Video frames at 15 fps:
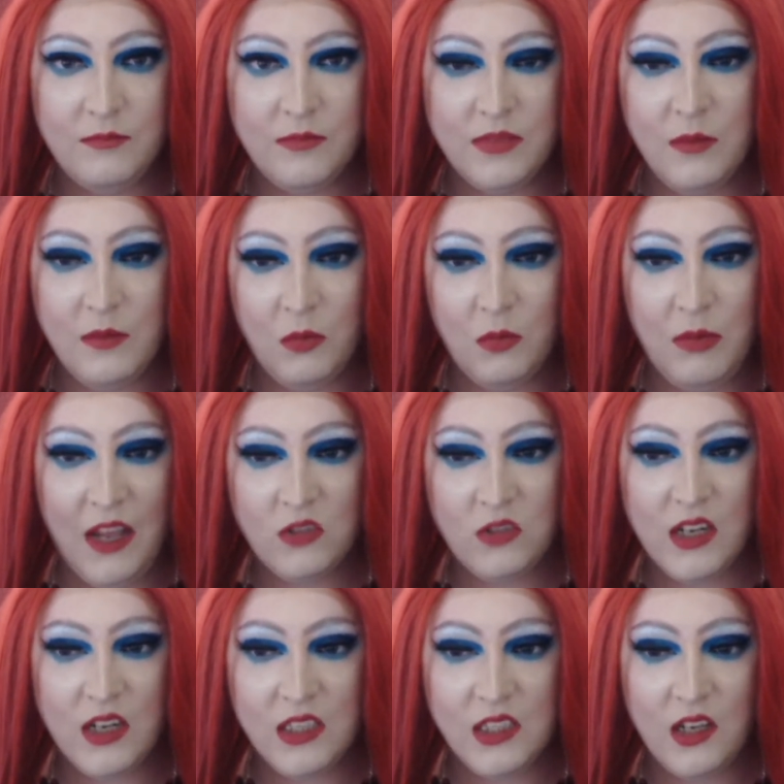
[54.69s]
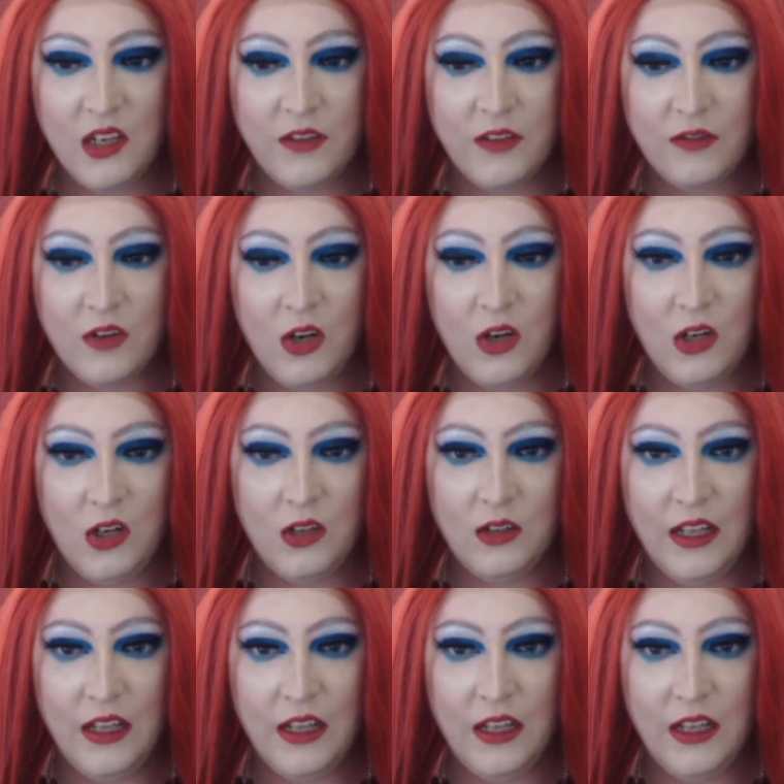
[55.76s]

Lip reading: simple black dress that I've got,